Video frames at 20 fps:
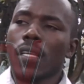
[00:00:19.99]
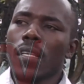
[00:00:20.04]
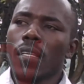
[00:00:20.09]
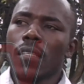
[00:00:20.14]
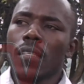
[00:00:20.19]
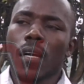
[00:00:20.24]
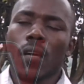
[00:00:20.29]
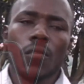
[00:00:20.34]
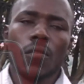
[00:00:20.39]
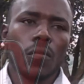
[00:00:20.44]

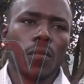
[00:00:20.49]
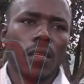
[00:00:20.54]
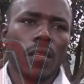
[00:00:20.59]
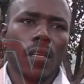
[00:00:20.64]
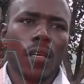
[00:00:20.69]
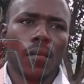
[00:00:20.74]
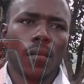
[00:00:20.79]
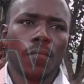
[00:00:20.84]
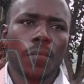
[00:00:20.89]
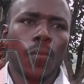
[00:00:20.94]
it out
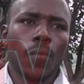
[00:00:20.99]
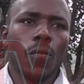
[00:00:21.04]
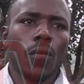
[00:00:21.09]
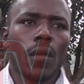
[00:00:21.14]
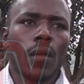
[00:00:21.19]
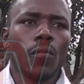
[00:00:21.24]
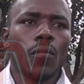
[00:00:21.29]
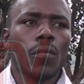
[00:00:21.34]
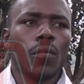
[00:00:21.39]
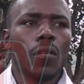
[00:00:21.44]
there. People
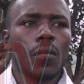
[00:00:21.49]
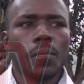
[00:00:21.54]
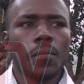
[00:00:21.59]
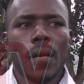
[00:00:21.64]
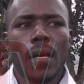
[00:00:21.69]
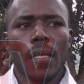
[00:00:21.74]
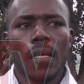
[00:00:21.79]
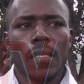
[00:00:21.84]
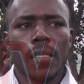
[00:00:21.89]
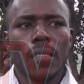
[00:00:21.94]
will not
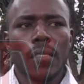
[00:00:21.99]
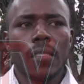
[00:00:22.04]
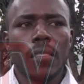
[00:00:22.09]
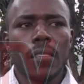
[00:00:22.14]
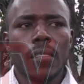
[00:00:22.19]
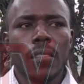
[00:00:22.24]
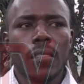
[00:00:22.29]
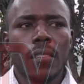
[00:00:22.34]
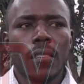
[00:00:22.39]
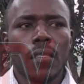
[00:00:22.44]
buy it.
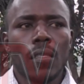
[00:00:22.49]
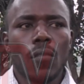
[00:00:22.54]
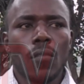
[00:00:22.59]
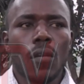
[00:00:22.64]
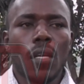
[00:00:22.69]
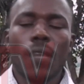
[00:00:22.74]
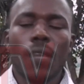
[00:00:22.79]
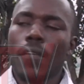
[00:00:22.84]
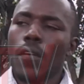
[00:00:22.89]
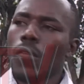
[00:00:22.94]

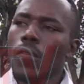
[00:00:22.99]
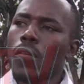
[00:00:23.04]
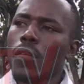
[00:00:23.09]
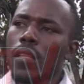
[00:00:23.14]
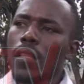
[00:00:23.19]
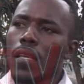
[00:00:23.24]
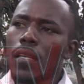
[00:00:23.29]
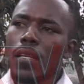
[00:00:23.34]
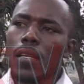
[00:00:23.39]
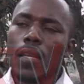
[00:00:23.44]
Whenever you go
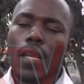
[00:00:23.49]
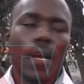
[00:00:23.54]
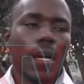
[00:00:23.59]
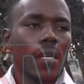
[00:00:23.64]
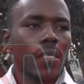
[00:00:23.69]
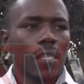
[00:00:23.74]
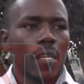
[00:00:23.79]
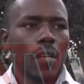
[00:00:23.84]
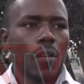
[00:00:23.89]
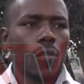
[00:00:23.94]
there in
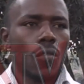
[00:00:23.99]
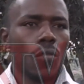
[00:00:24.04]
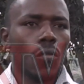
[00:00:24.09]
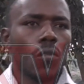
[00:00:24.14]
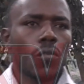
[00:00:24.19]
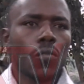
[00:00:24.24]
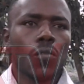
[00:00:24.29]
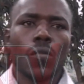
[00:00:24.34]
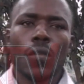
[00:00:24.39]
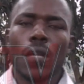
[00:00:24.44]
Nakasero, you go
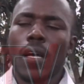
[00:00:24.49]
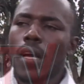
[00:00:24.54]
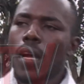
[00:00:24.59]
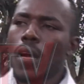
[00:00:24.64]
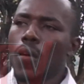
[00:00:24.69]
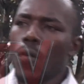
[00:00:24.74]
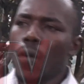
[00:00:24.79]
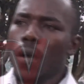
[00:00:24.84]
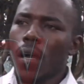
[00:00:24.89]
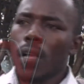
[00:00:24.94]
to
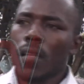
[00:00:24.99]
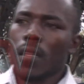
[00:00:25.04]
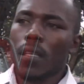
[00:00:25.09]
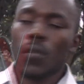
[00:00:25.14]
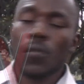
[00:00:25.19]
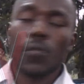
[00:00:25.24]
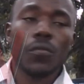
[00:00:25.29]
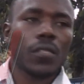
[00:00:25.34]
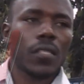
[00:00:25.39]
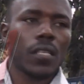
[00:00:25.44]
Nakawa, they
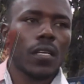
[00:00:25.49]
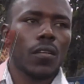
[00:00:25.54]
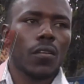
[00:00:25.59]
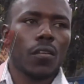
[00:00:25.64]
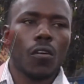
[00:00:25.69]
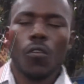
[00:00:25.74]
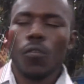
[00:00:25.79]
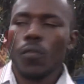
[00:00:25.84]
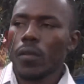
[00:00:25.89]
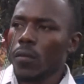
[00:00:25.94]
will say,
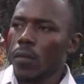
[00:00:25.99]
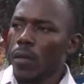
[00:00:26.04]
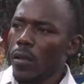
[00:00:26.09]
no, we are